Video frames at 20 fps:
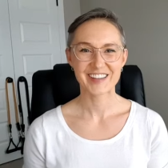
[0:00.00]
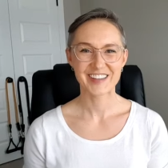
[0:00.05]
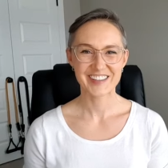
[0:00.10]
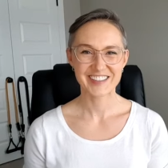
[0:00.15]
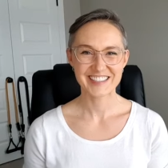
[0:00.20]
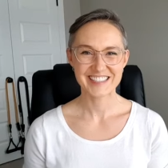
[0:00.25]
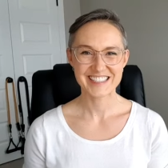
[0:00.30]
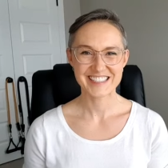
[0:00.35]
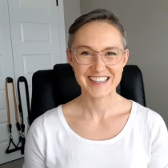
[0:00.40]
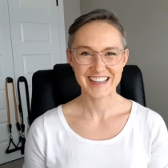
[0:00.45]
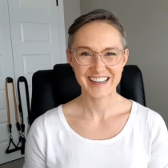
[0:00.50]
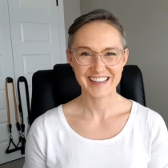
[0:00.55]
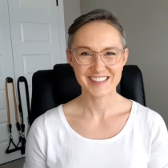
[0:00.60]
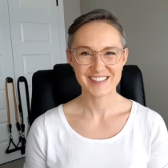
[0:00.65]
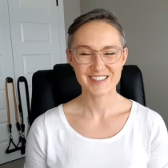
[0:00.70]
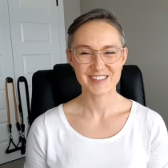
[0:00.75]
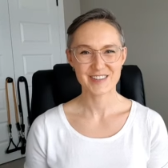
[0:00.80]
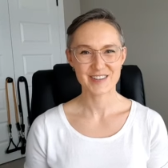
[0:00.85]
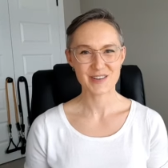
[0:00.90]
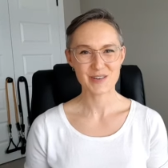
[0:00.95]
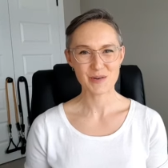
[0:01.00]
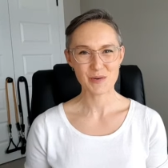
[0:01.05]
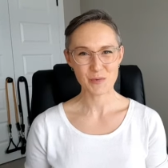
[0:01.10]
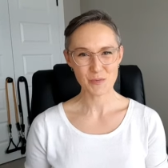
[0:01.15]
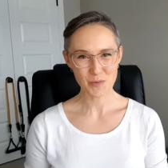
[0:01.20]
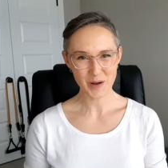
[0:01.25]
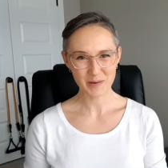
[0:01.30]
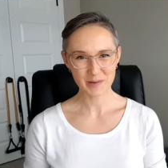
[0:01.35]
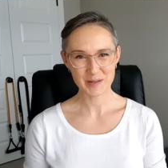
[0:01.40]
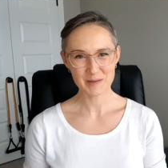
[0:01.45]
Good day to you.
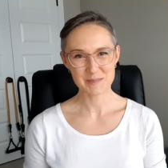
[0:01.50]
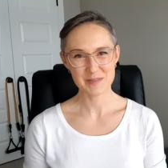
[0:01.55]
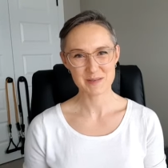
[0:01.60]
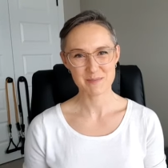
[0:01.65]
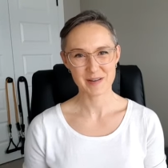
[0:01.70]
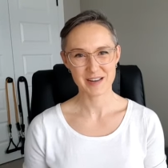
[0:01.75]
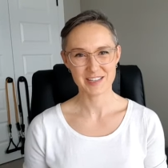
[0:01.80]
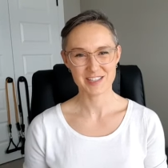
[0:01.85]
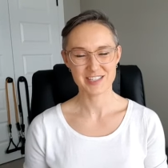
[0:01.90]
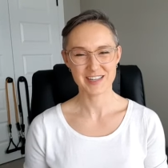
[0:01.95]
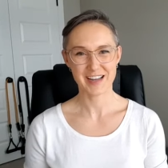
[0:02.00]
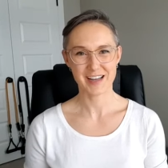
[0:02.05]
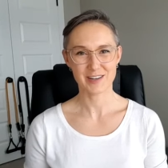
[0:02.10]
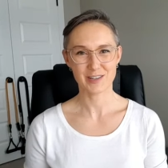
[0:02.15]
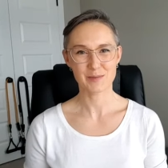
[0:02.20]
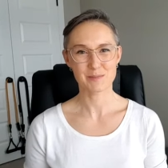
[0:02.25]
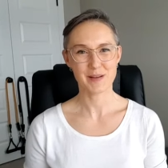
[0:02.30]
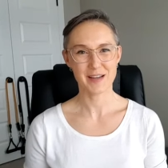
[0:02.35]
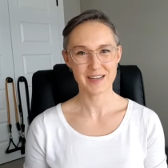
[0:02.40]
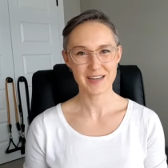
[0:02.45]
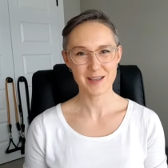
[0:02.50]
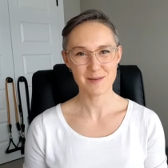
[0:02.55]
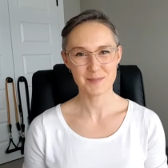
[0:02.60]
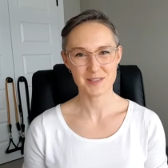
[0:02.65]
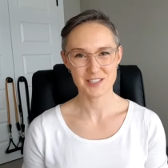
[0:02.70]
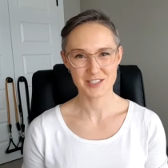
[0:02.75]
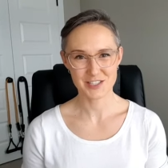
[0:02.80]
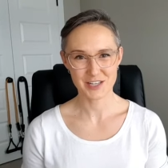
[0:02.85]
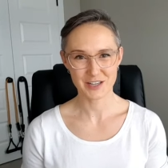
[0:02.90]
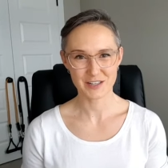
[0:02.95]
Welcome to my channel. My name
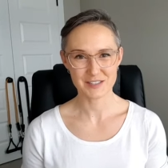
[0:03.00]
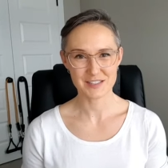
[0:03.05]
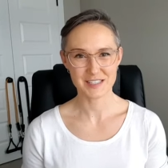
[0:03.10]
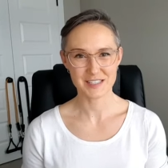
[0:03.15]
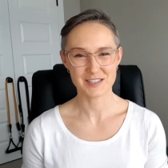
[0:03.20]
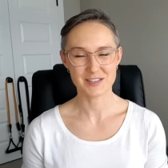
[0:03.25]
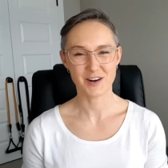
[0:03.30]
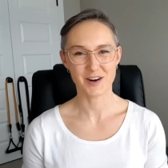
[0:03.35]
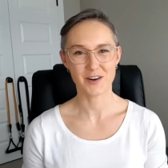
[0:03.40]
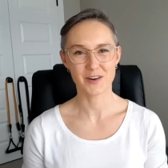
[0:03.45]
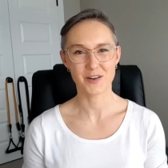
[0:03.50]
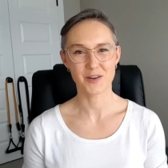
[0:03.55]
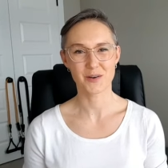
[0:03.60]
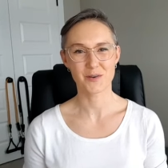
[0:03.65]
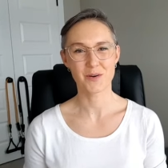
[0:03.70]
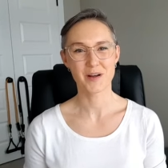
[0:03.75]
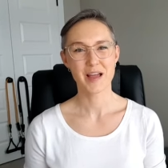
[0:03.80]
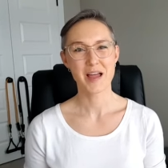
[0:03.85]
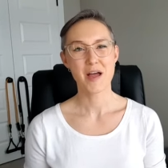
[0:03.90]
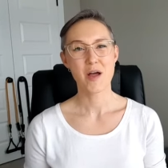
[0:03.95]
is Chelsey Tarnow.